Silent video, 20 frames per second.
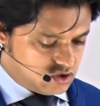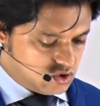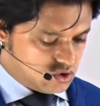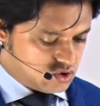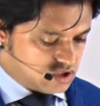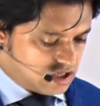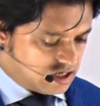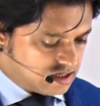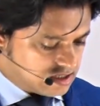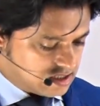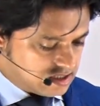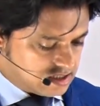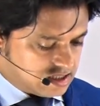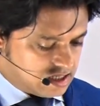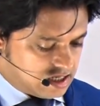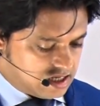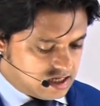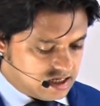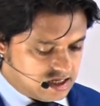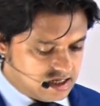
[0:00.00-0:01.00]
So circle
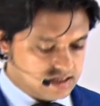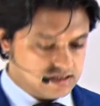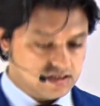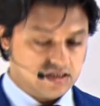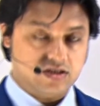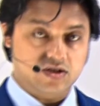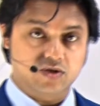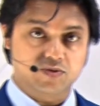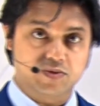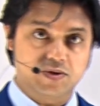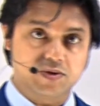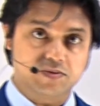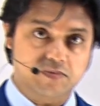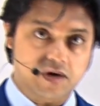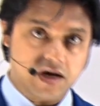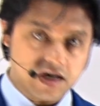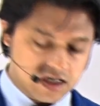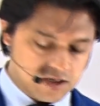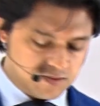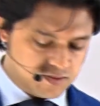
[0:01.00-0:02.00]
the azathioprine,
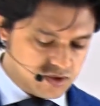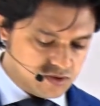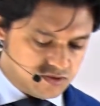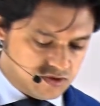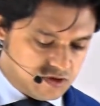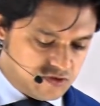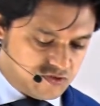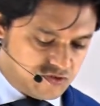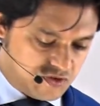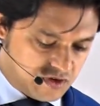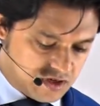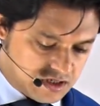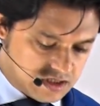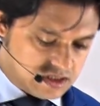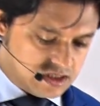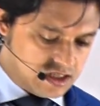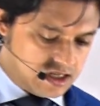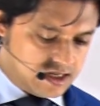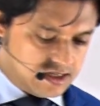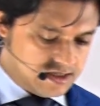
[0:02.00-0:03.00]
mercaptopurine
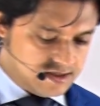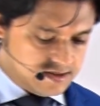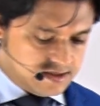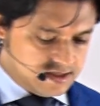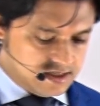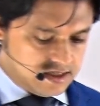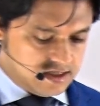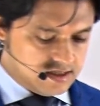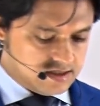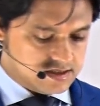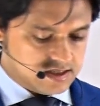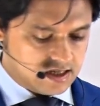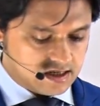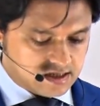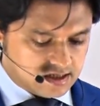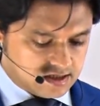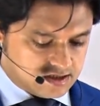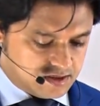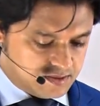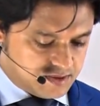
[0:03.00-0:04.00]
first line,
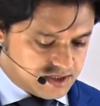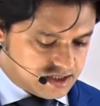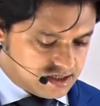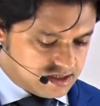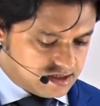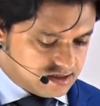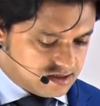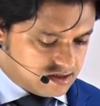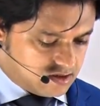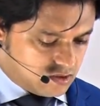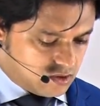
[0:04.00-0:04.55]
circle remission.